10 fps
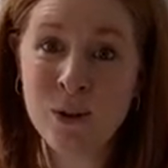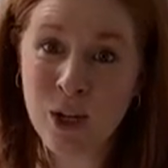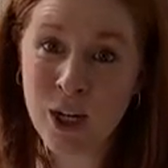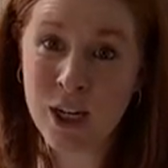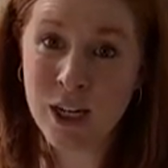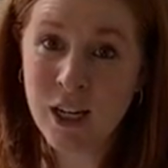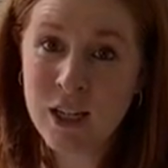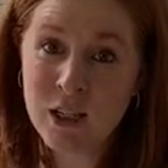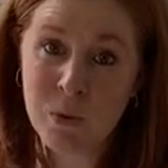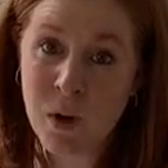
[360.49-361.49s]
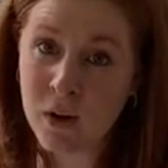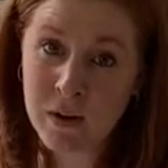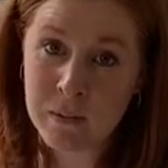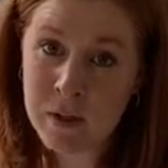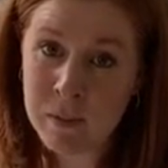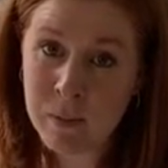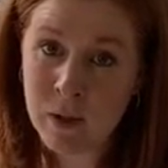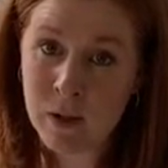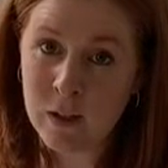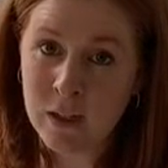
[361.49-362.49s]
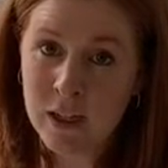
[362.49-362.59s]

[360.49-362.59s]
good to welcome people.